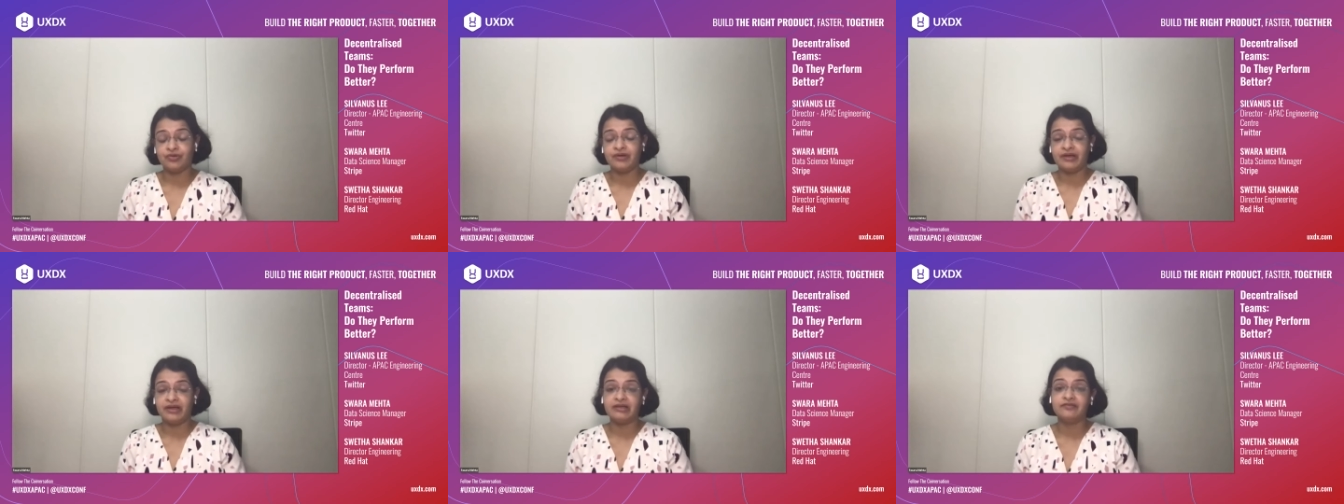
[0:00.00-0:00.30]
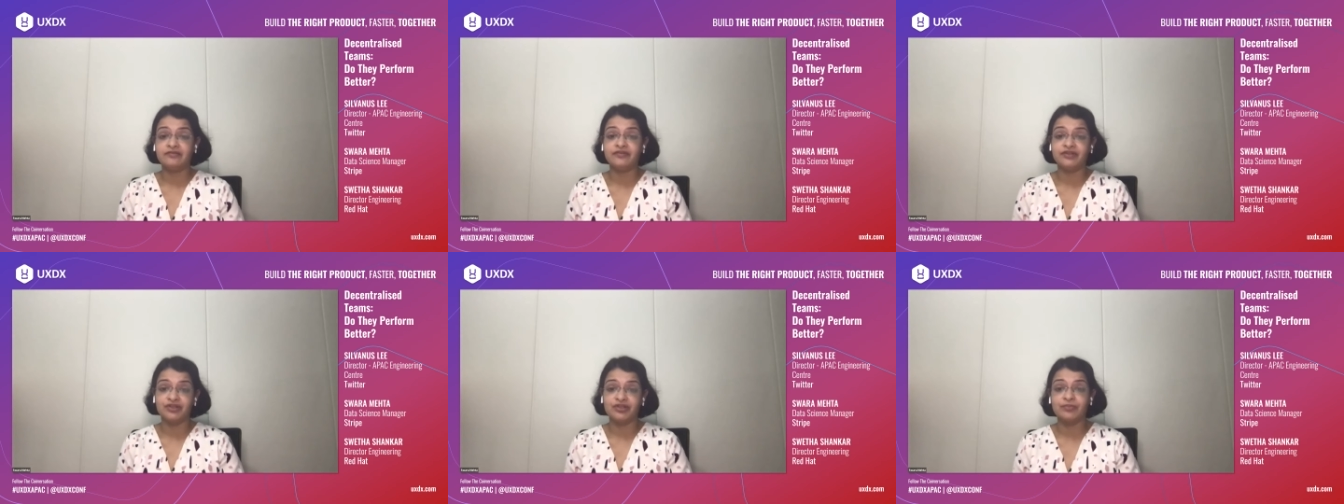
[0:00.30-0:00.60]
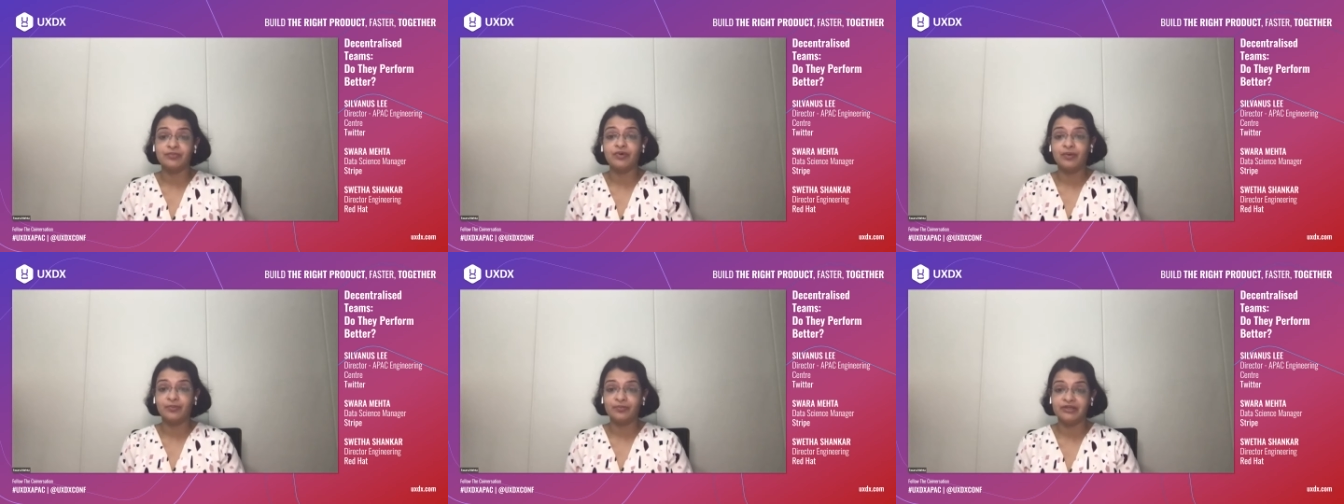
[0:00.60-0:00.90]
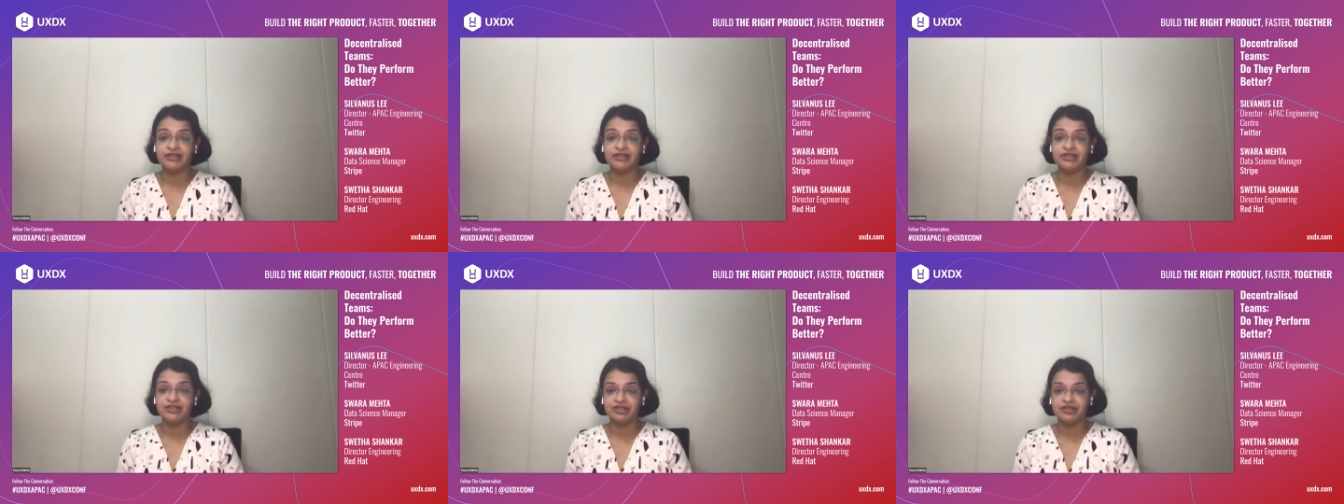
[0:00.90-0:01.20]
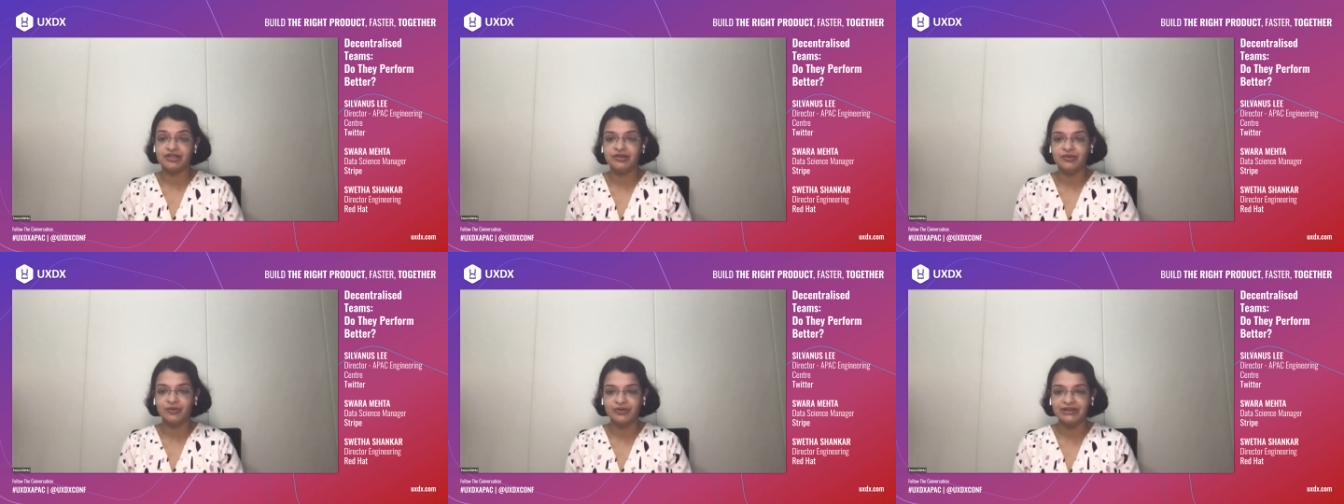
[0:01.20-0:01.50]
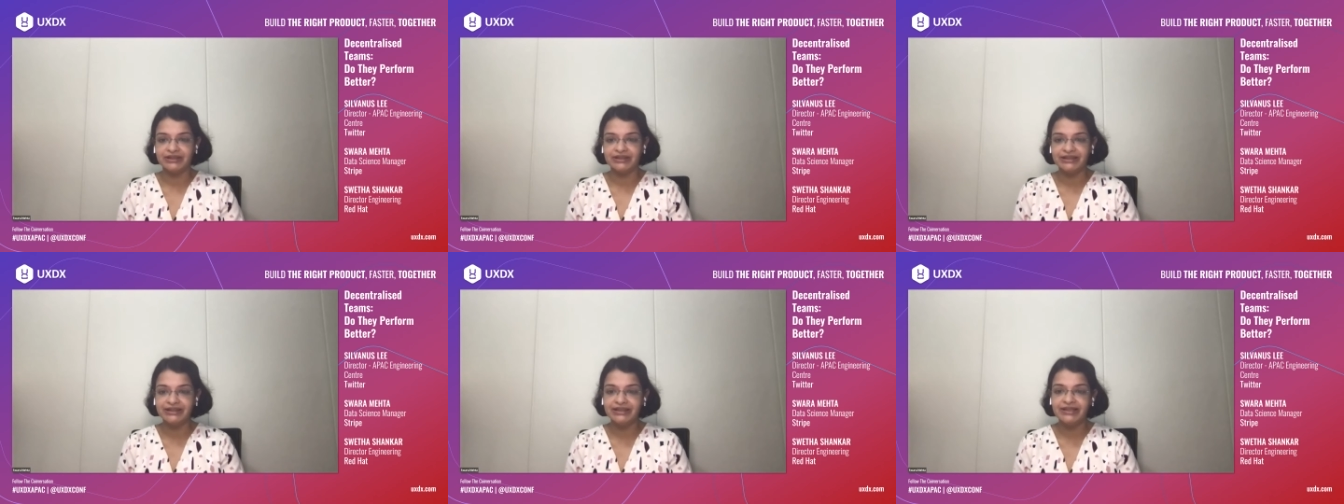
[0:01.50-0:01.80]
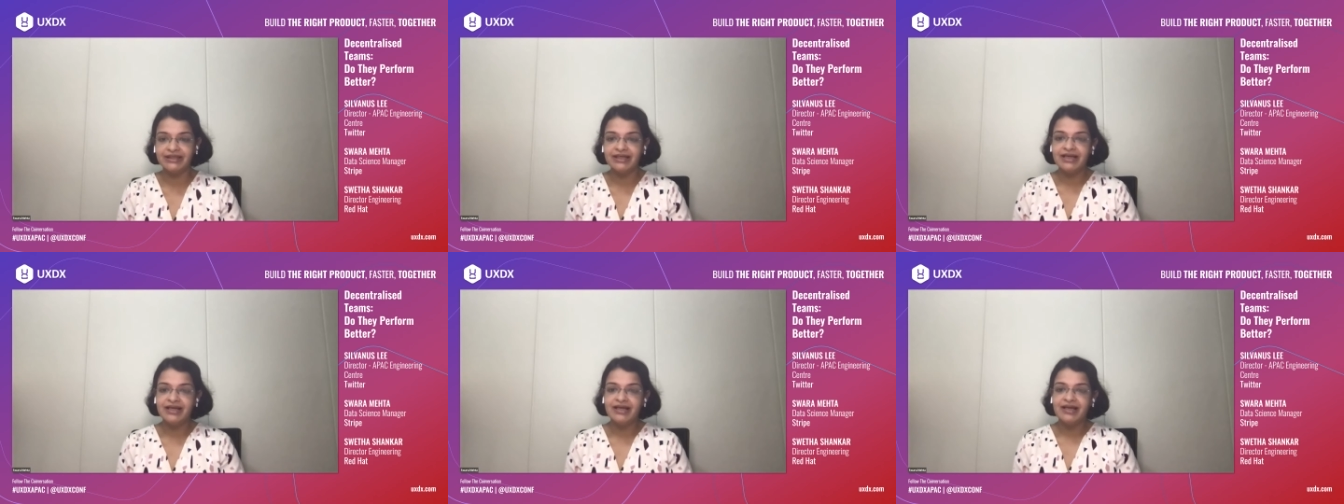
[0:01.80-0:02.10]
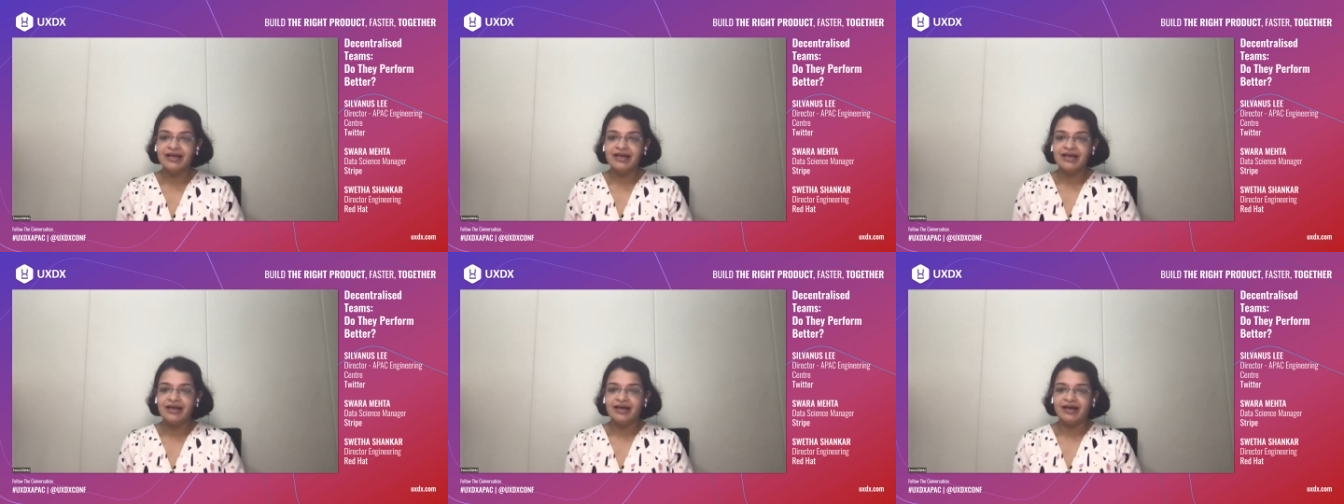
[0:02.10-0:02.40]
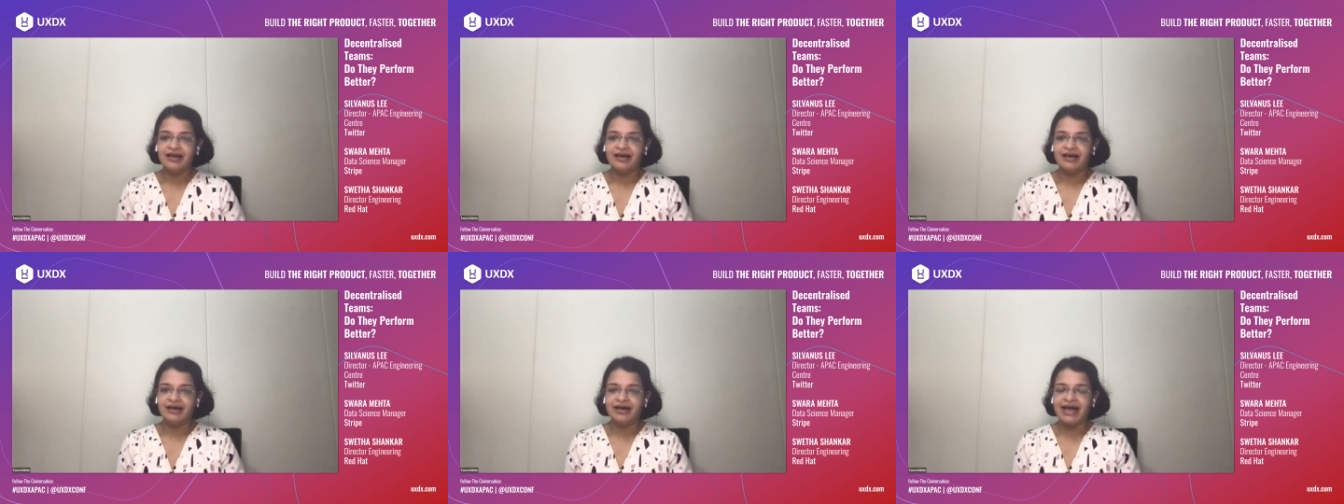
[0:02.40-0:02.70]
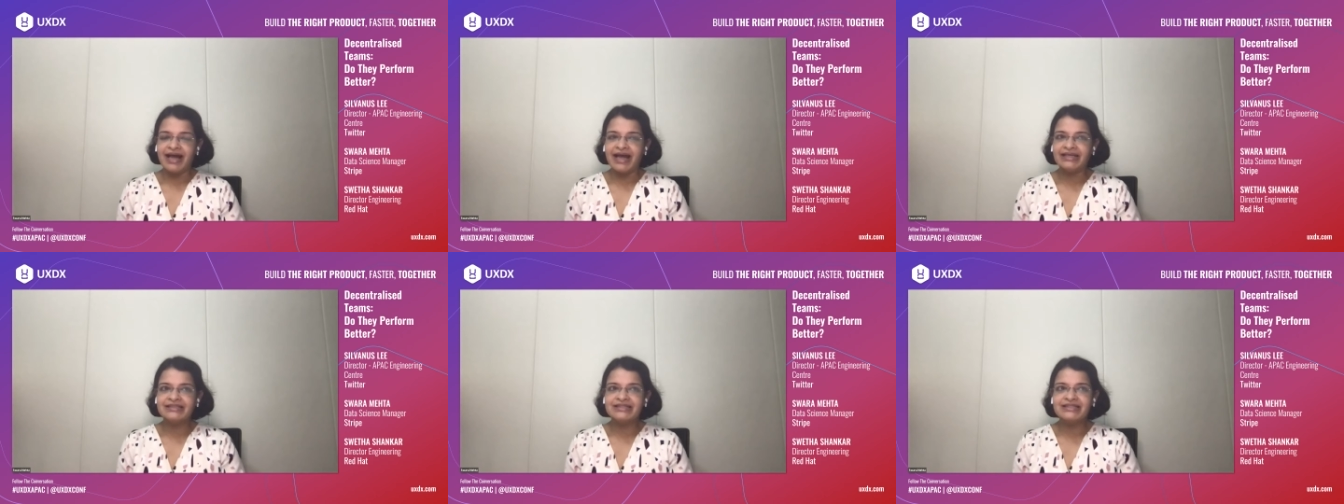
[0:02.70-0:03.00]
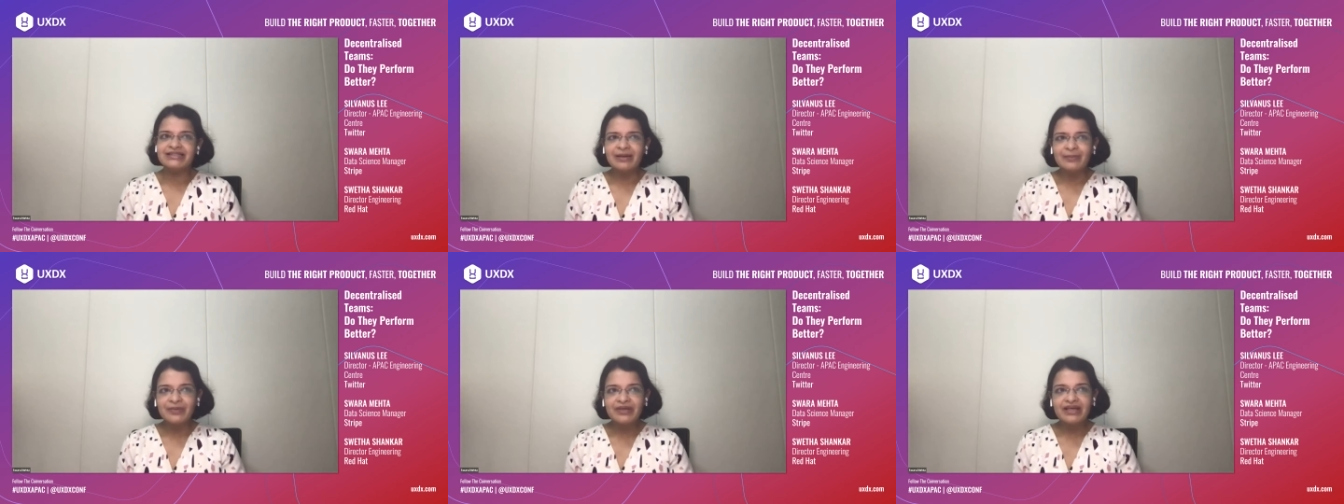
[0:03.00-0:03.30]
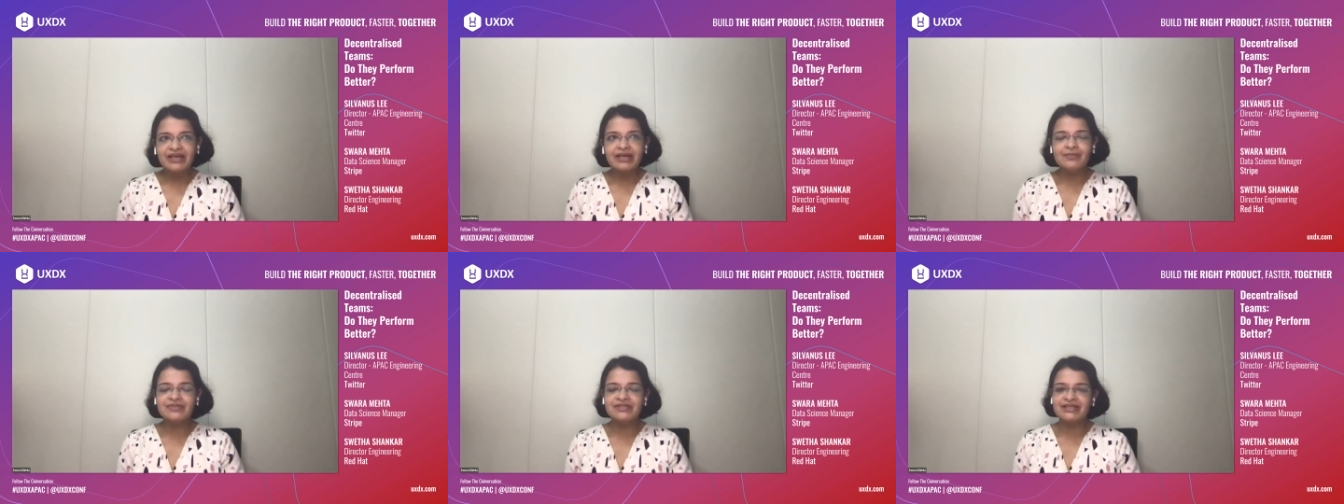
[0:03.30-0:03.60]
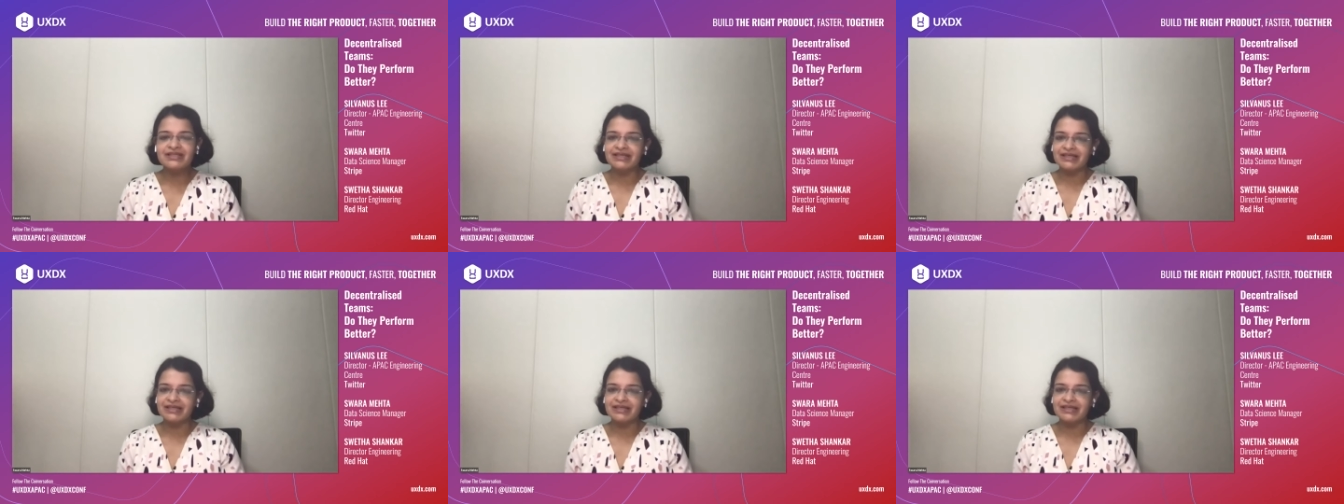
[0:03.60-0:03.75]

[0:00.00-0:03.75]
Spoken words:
relevant to the population locally. And sometimes